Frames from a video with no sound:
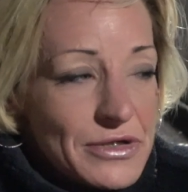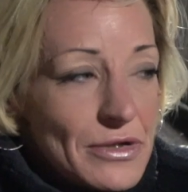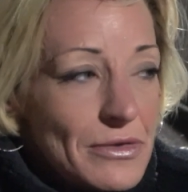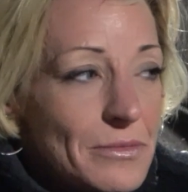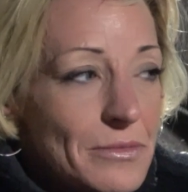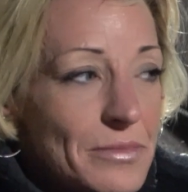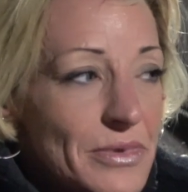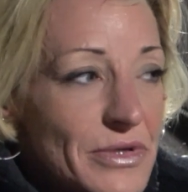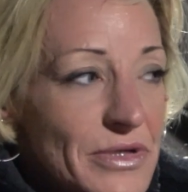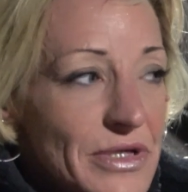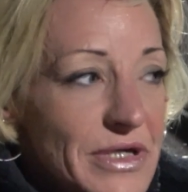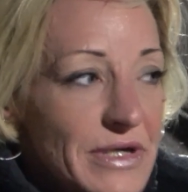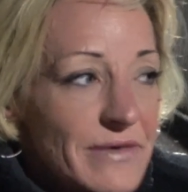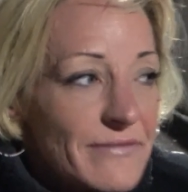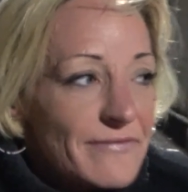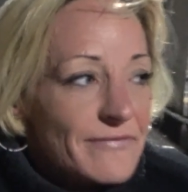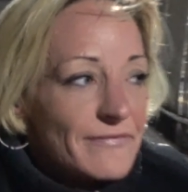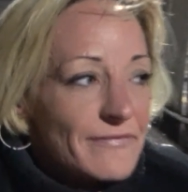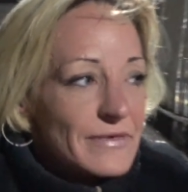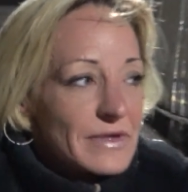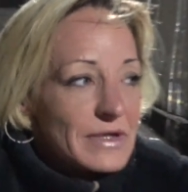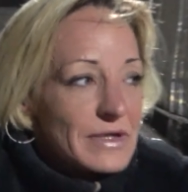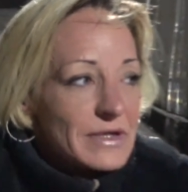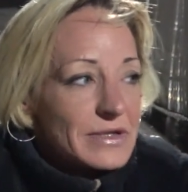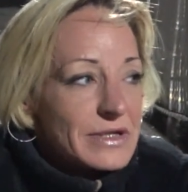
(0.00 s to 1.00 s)
don't believe
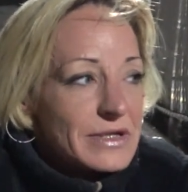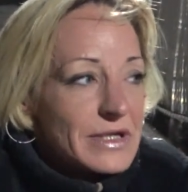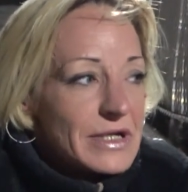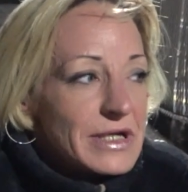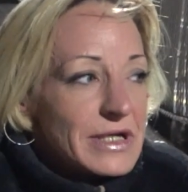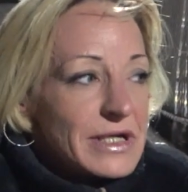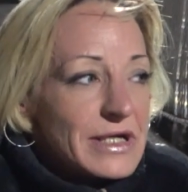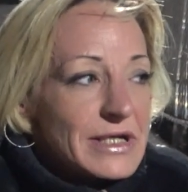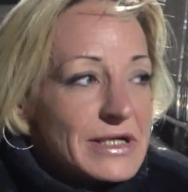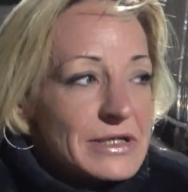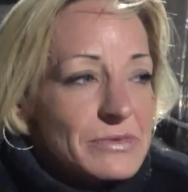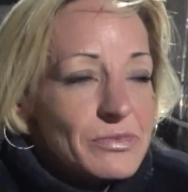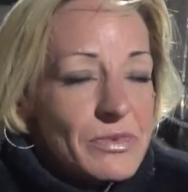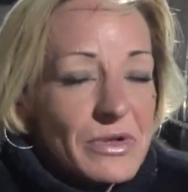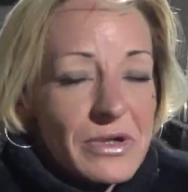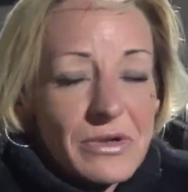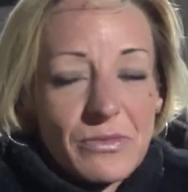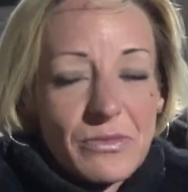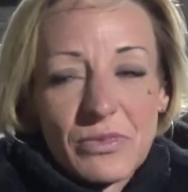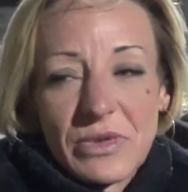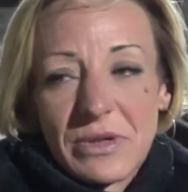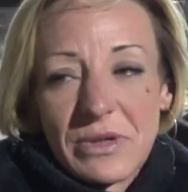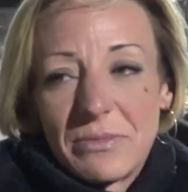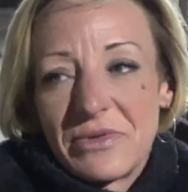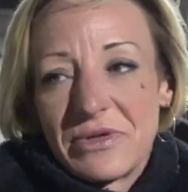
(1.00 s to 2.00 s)
that he's
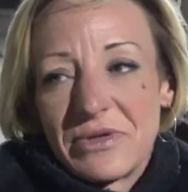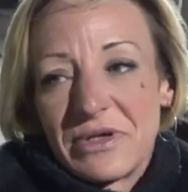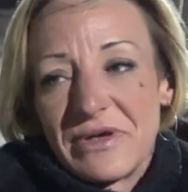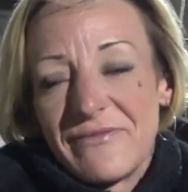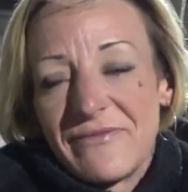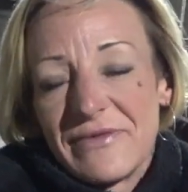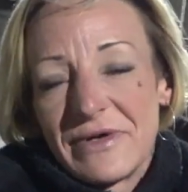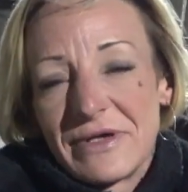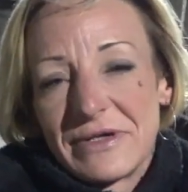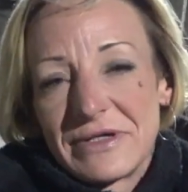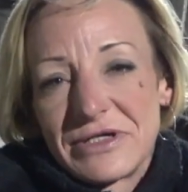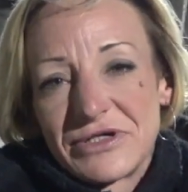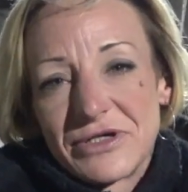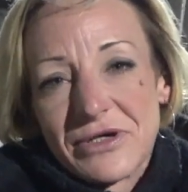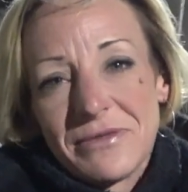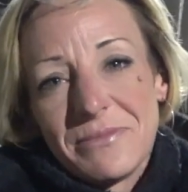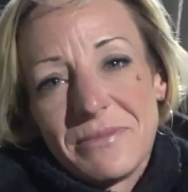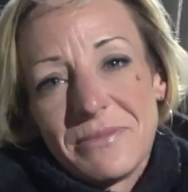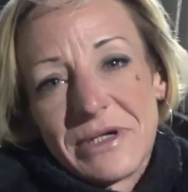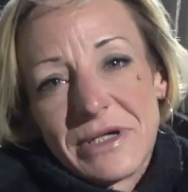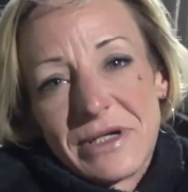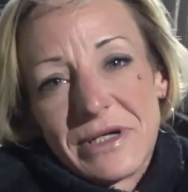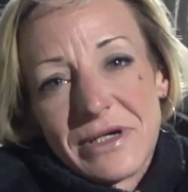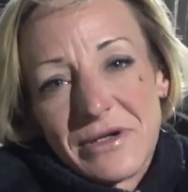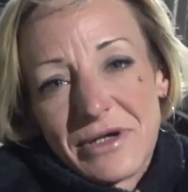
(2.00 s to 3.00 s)
what we believe he
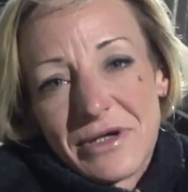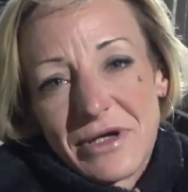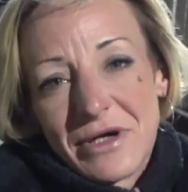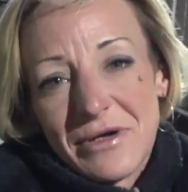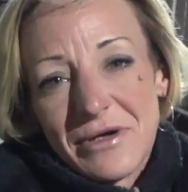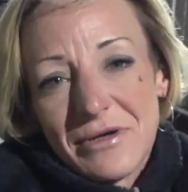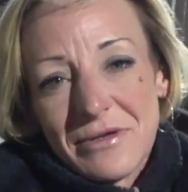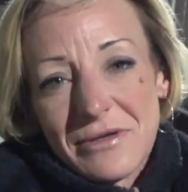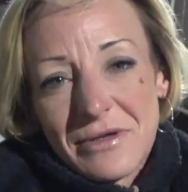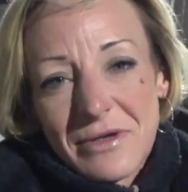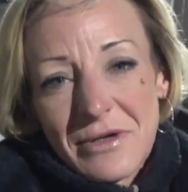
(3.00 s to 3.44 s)
should be, you know?